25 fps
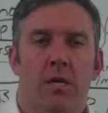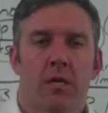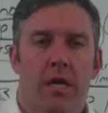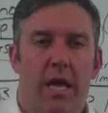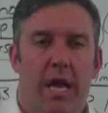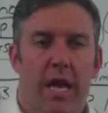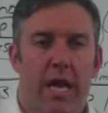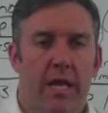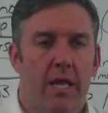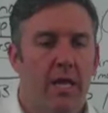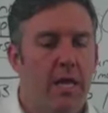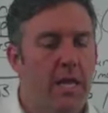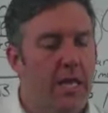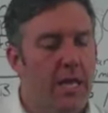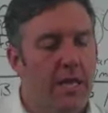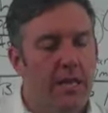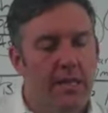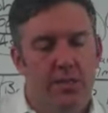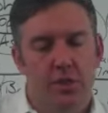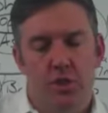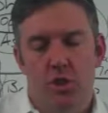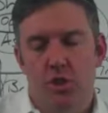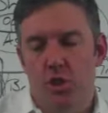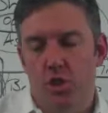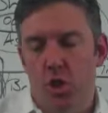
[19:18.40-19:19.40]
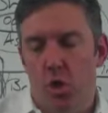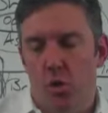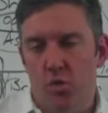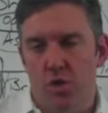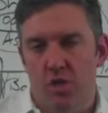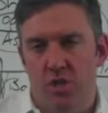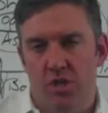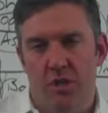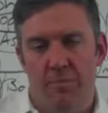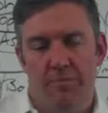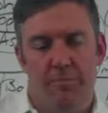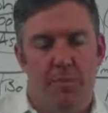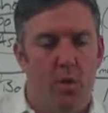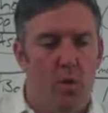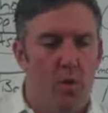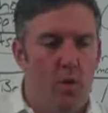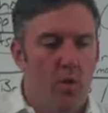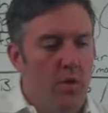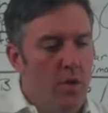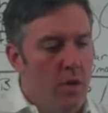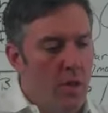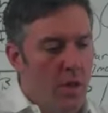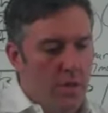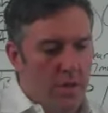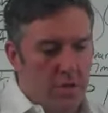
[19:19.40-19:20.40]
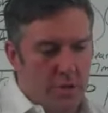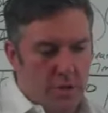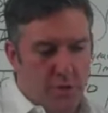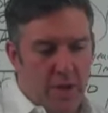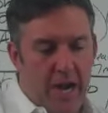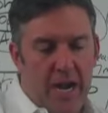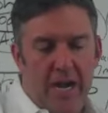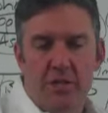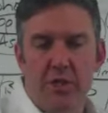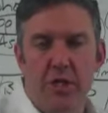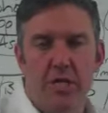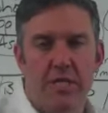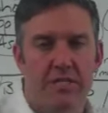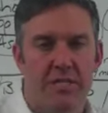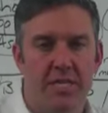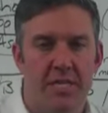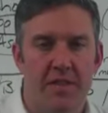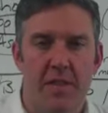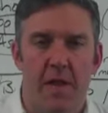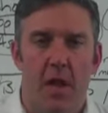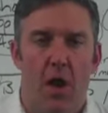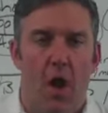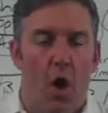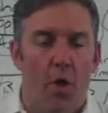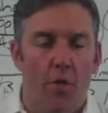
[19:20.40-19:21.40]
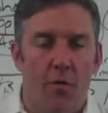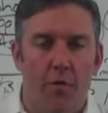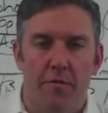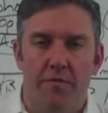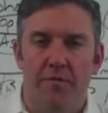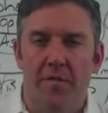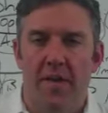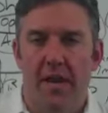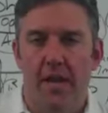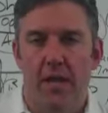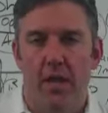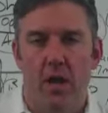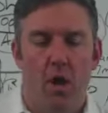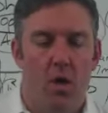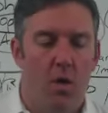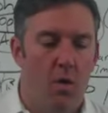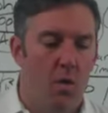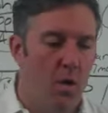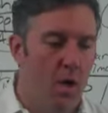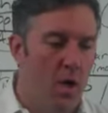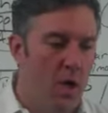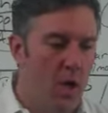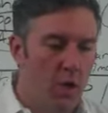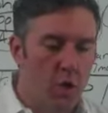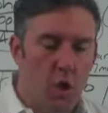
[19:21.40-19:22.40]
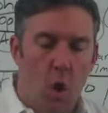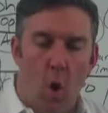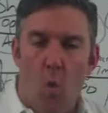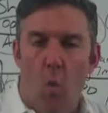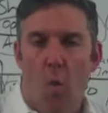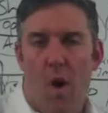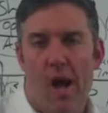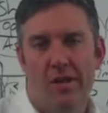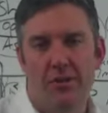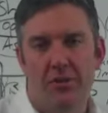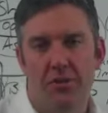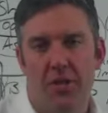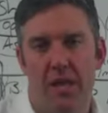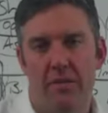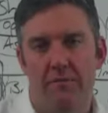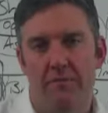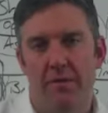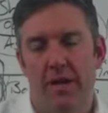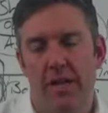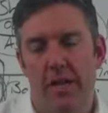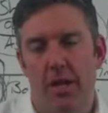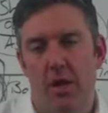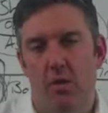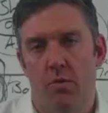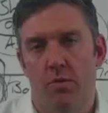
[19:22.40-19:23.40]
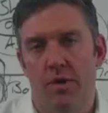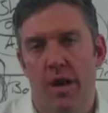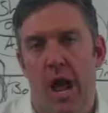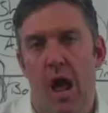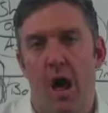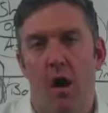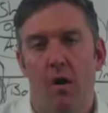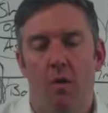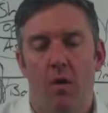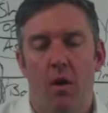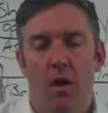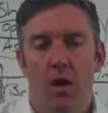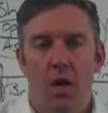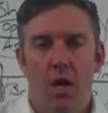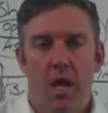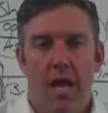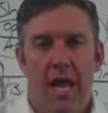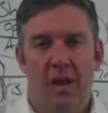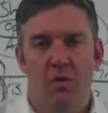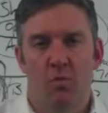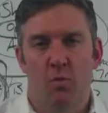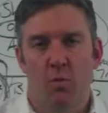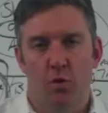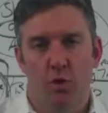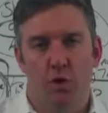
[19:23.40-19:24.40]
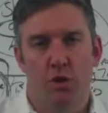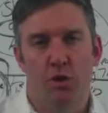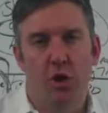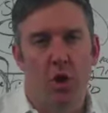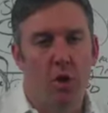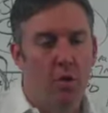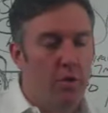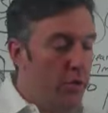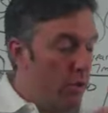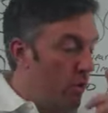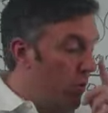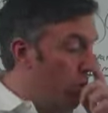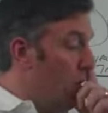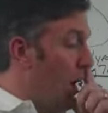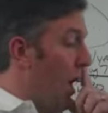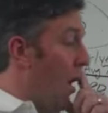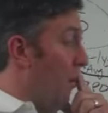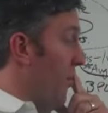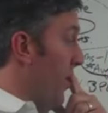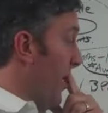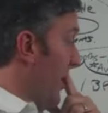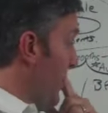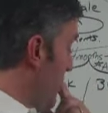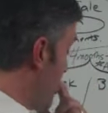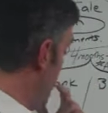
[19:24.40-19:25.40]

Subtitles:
Okay, it's so simple. The strategy is in the other video. Go watch that video now, and we'll show you how we